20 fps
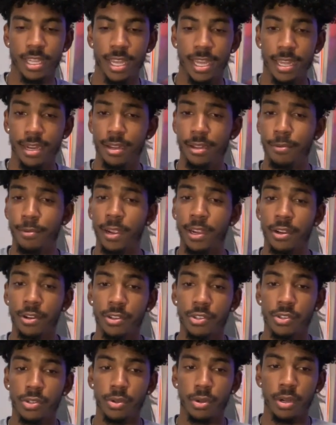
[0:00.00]
a
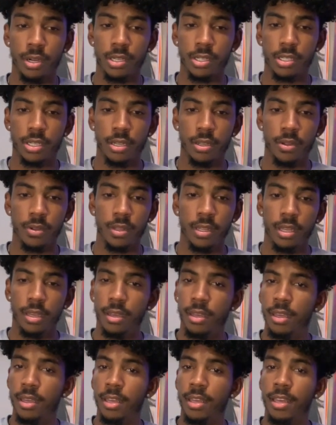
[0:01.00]
record store. So
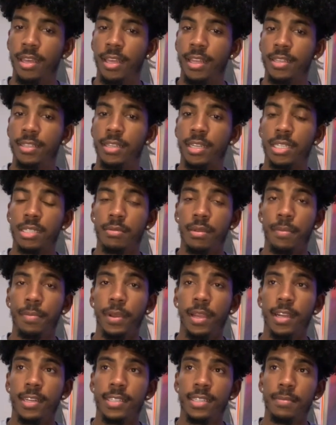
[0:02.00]
talked to my
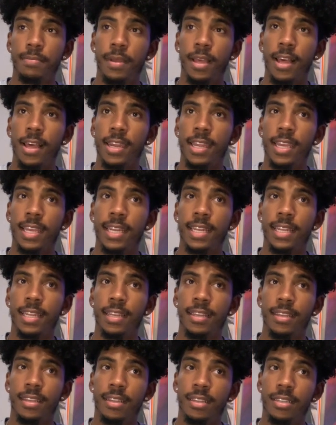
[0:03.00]
parents about it,
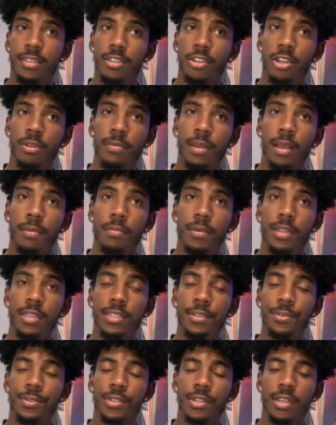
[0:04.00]
told them how
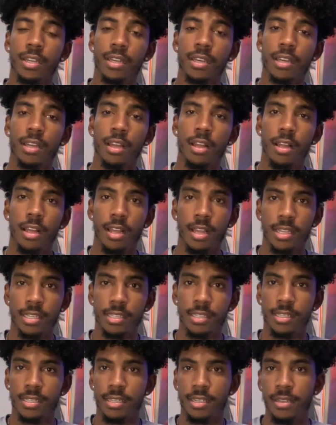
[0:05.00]
much it was gonna
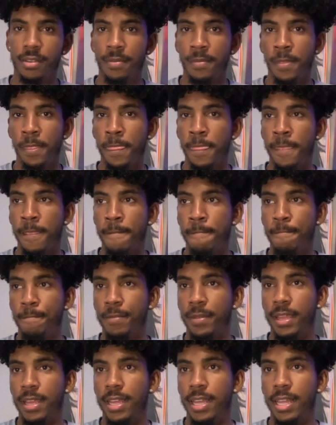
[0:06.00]
cost.
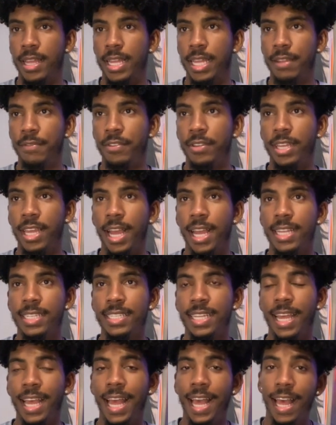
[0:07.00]
If you
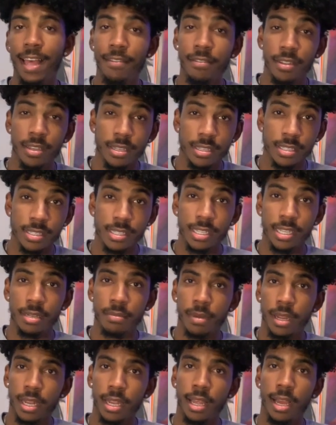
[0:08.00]
guys haven't seen
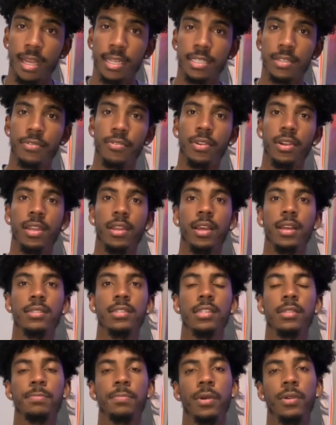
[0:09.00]
my last video, I
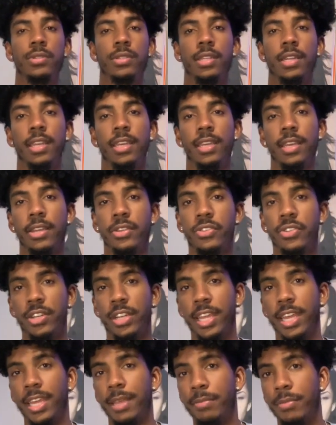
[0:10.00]
just posted it
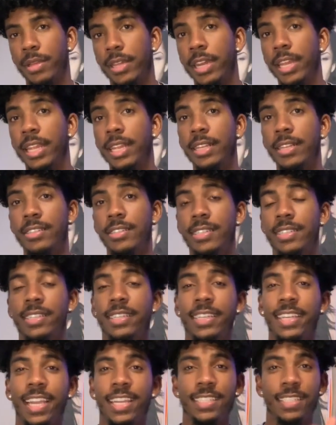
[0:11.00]
yesterday, but just
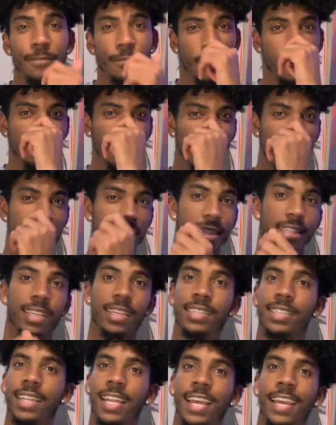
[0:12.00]
in case if you're watching
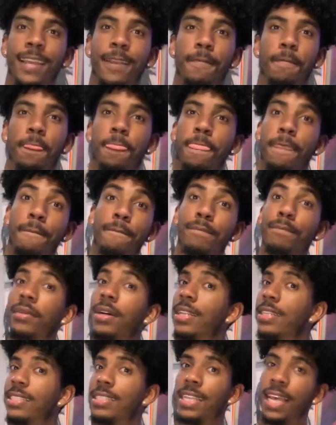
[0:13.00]
this like
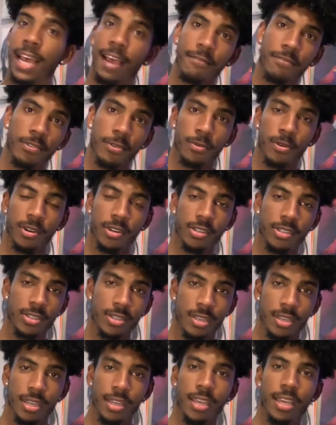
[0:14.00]
months
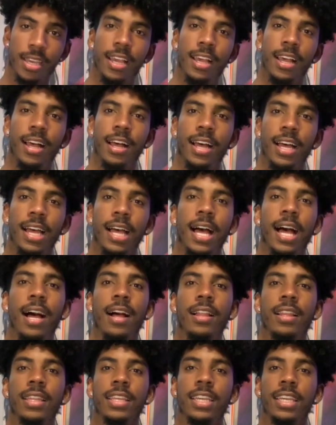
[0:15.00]
afterwards,
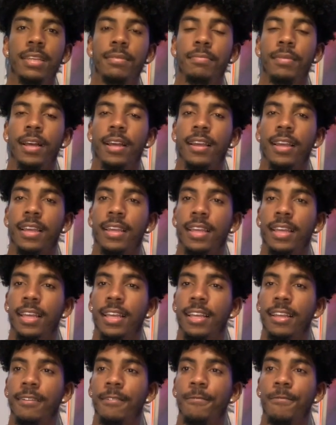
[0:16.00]
I'll link my
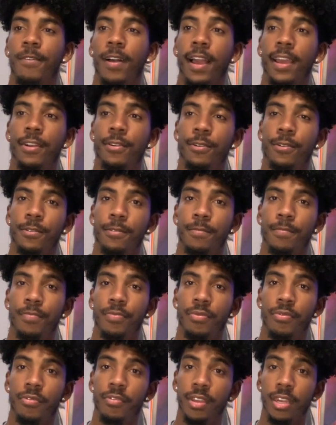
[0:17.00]
vinyl
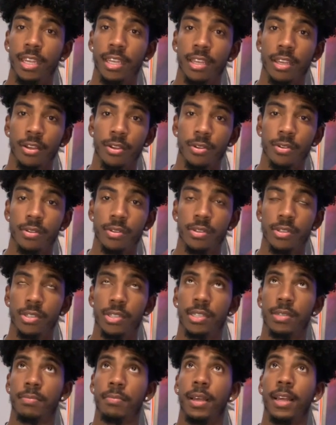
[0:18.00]

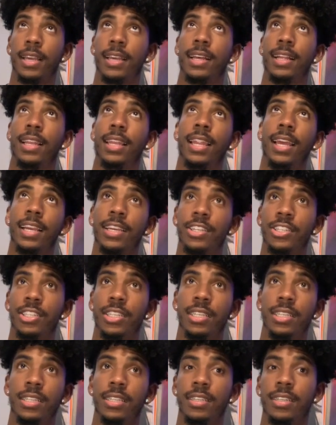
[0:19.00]
videos, my
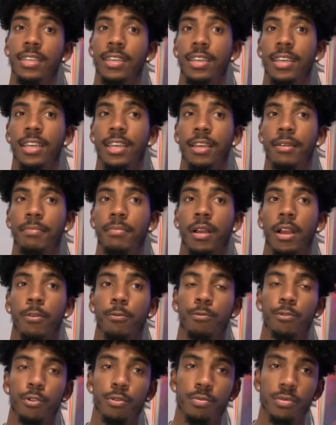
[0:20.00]
collection, my
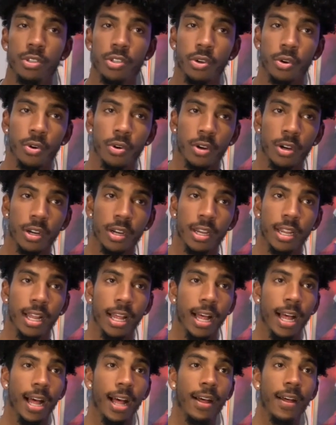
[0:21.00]
room tour.
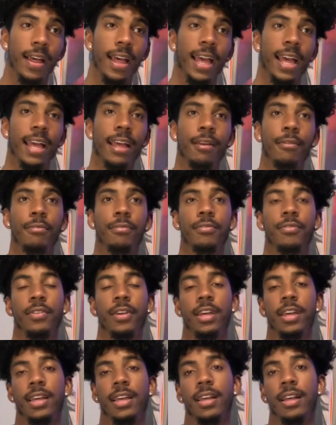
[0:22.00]
I'll have
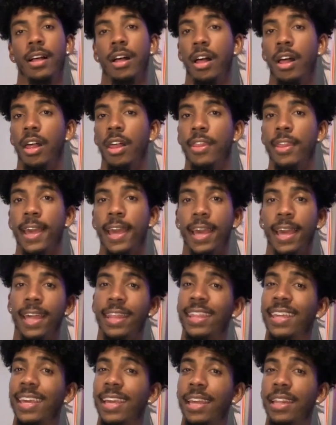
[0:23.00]
all of that
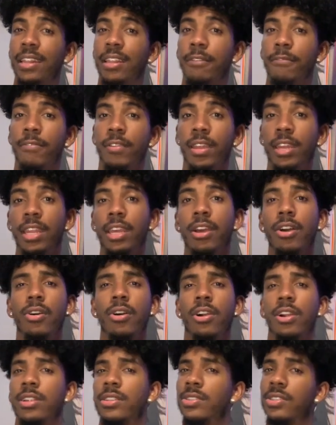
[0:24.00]
at the end of the video
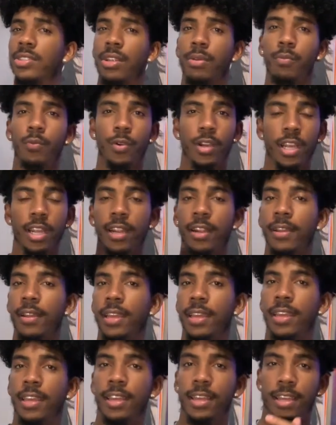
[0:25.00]
or somewhere
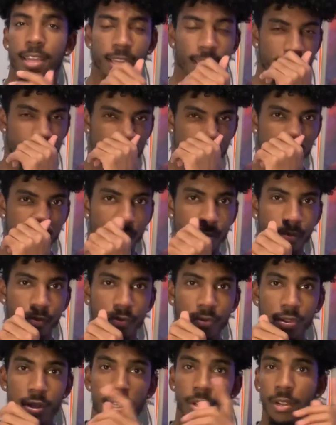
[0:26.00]

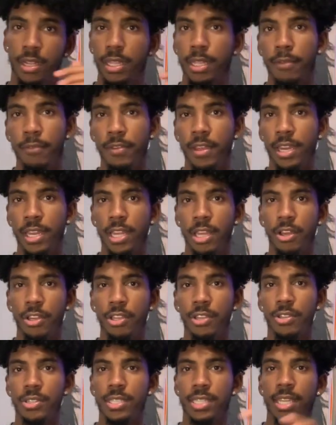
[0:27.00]
during the video.
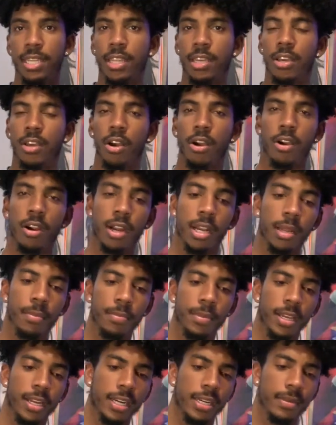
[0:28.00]
You'll see the card
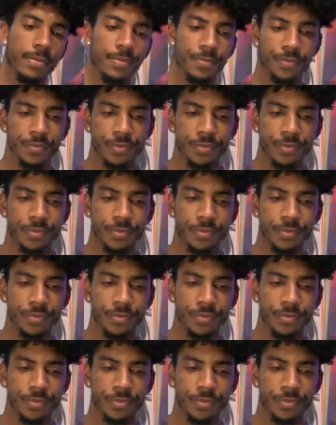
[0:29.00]
up there.